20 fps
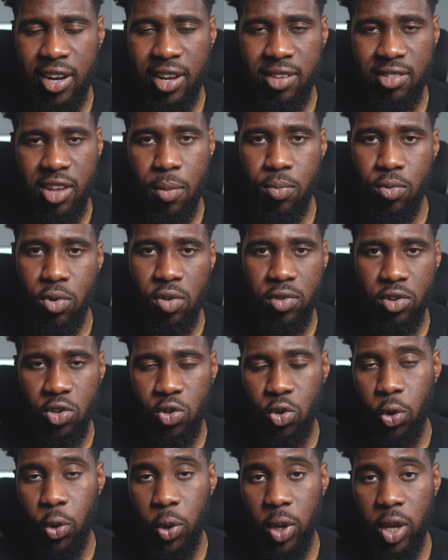an example of a
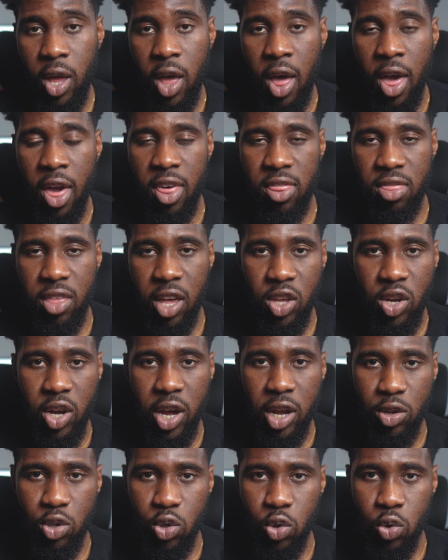story that you
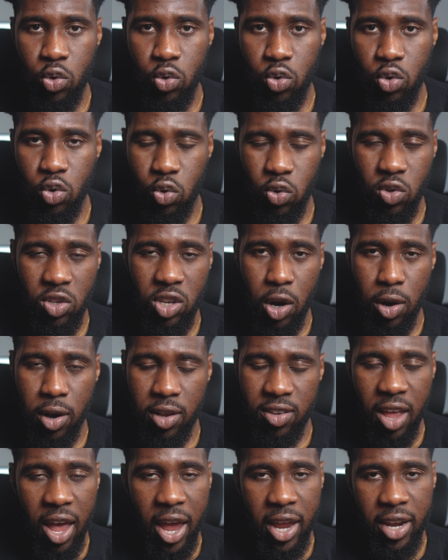can use to sell
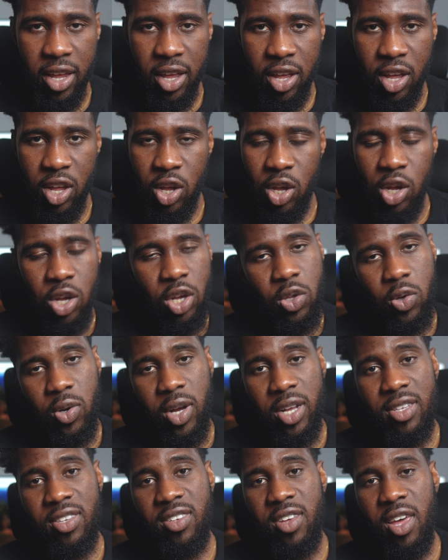this idea you
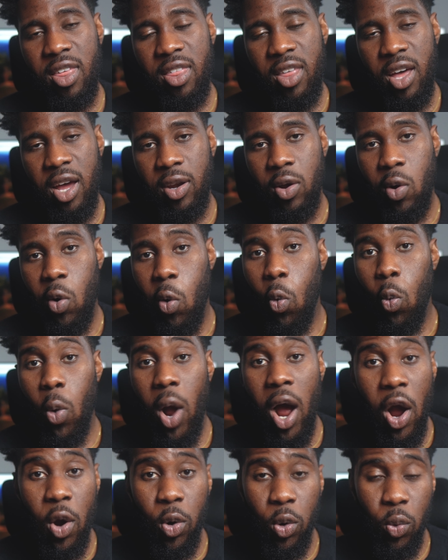can say that
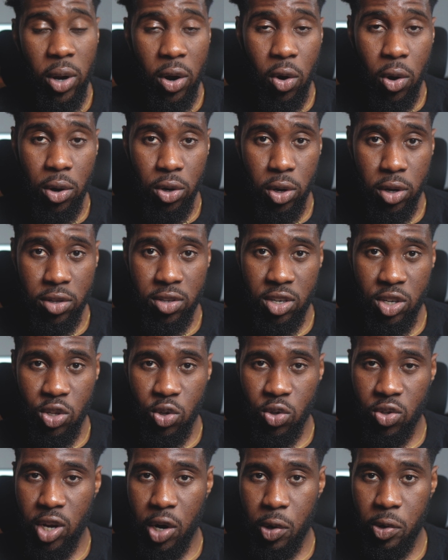while we were conducting
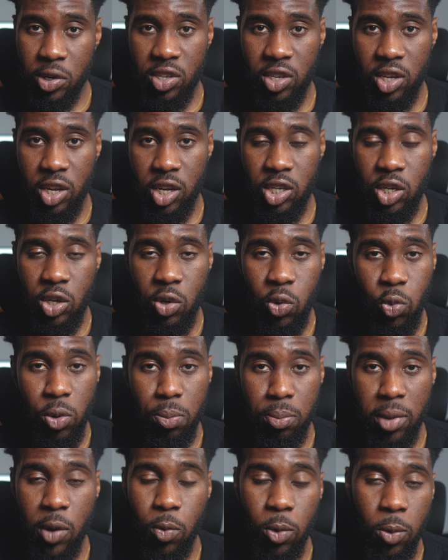user research,
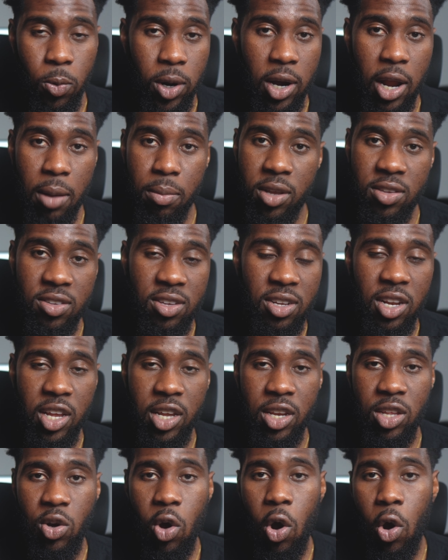we met with one amazing
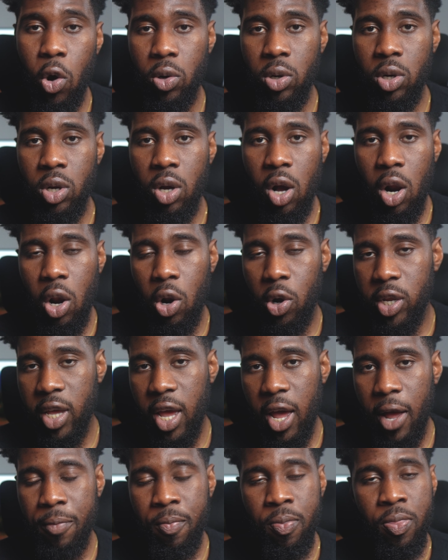lady called
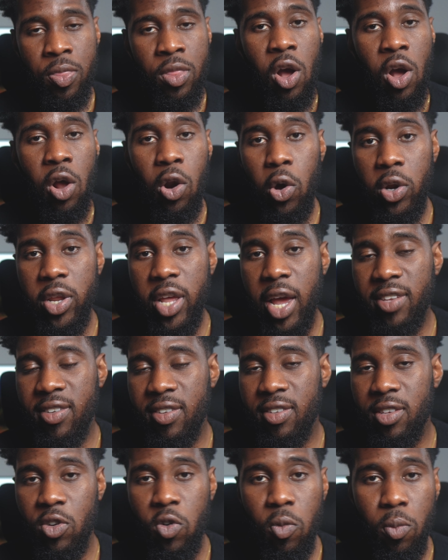Claudia. Claudia is
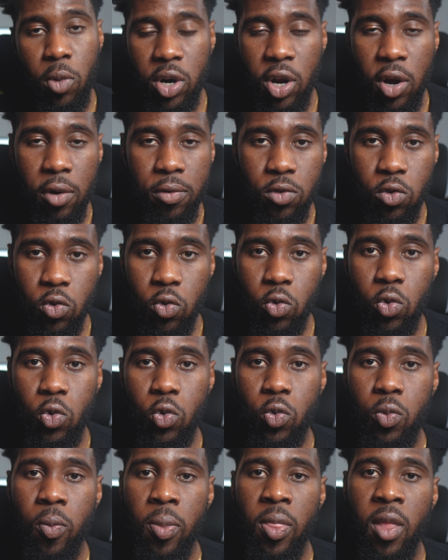a single mother of
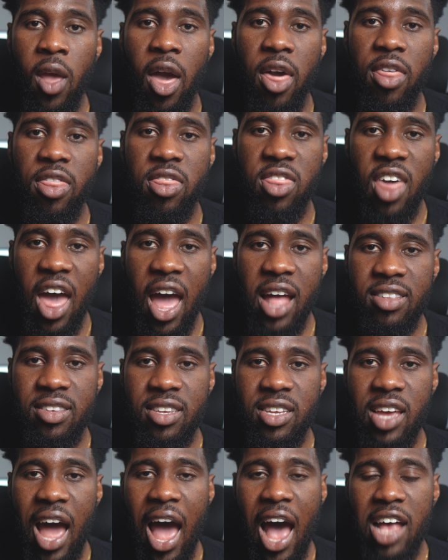two that
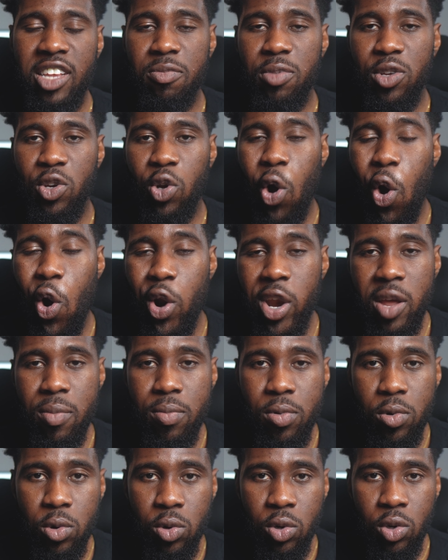has been
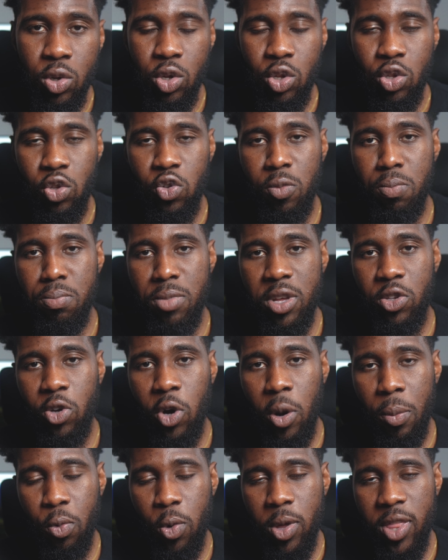unable to meet
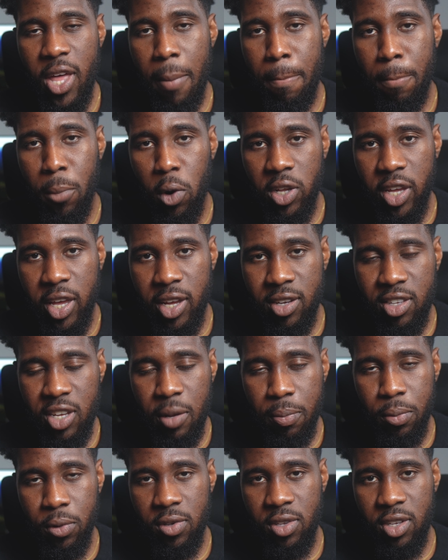up with her mortgage
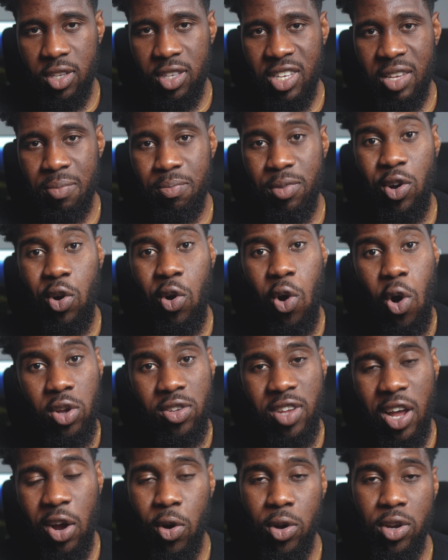deposit
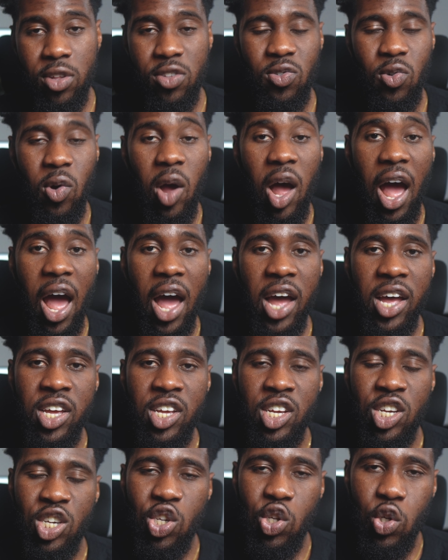because, according to her,
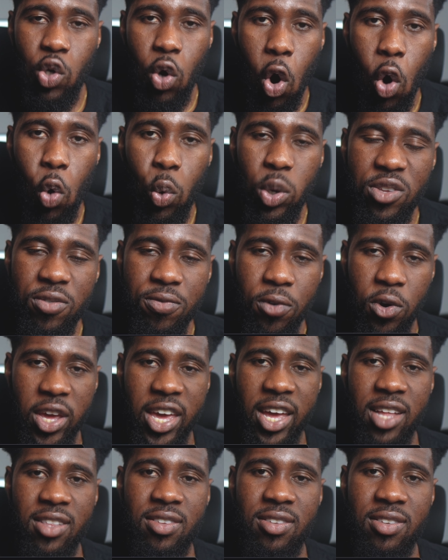she always
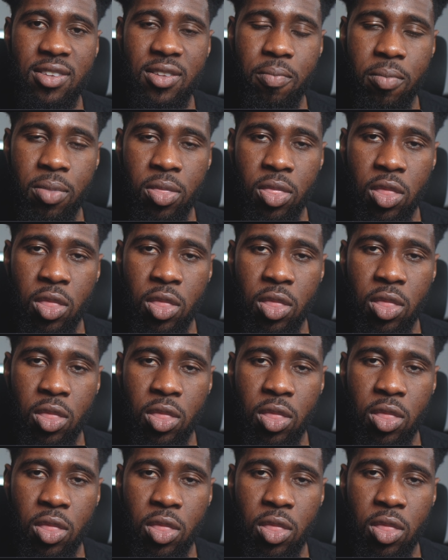forgets